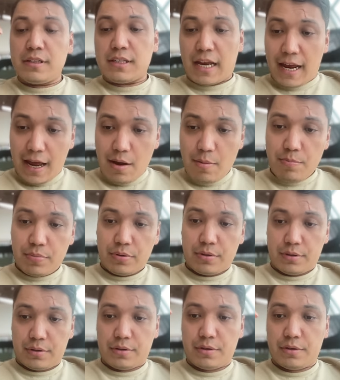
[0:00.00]
app
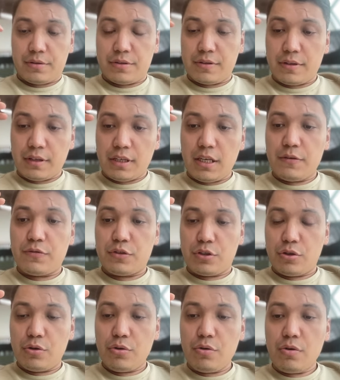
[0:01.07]
gives
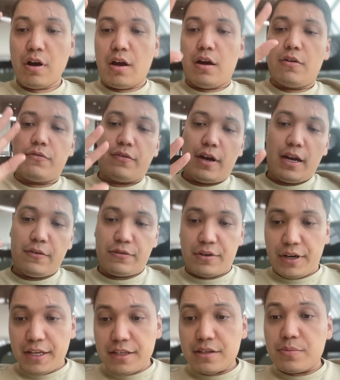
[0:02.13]
you 5
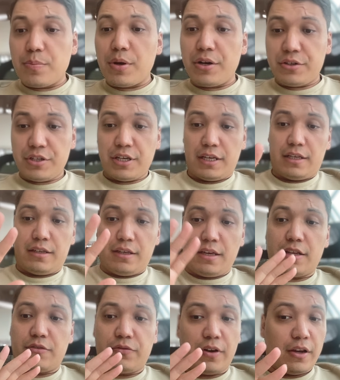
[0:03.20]
credits per day.
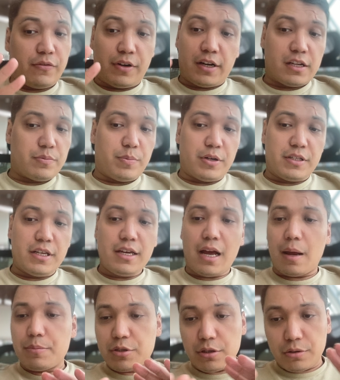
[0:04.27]
Yes, 5 credits per day,
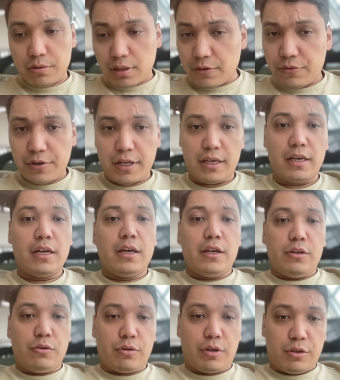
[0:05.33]
absolutely free.
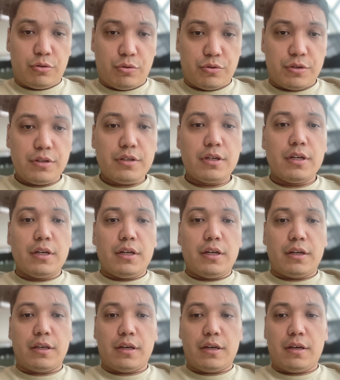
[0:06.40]
You can use it.
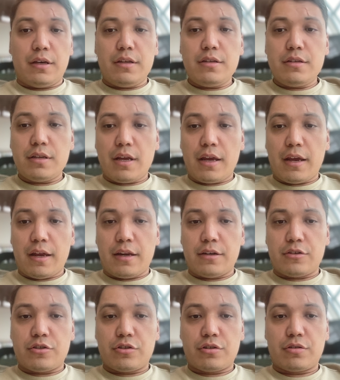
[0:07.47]
Yes. And
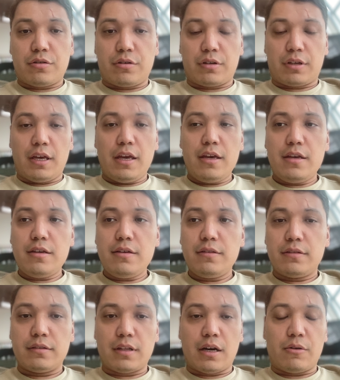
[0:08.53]
okay,
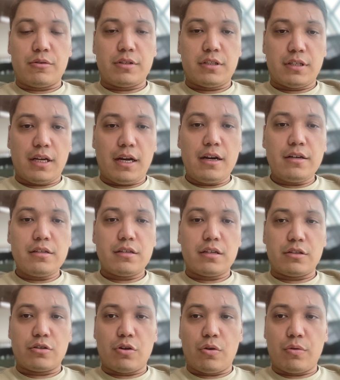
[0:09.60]
now it starts.
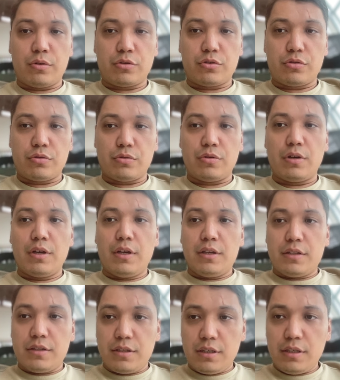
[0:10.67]
It's going to
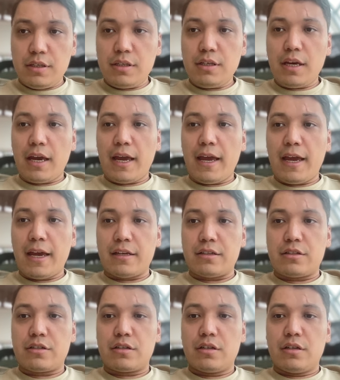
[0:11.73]
see, and
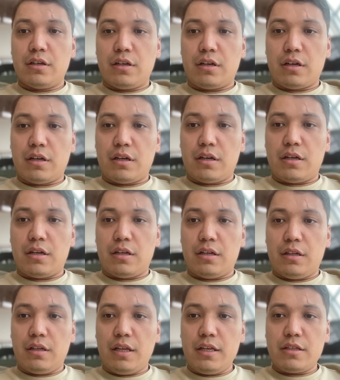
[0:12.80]

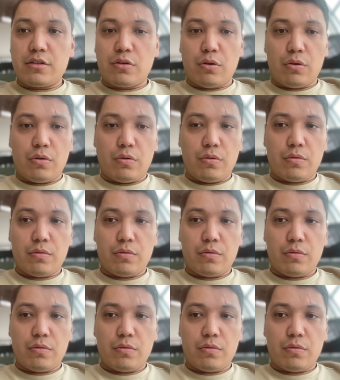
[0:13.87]
let's go.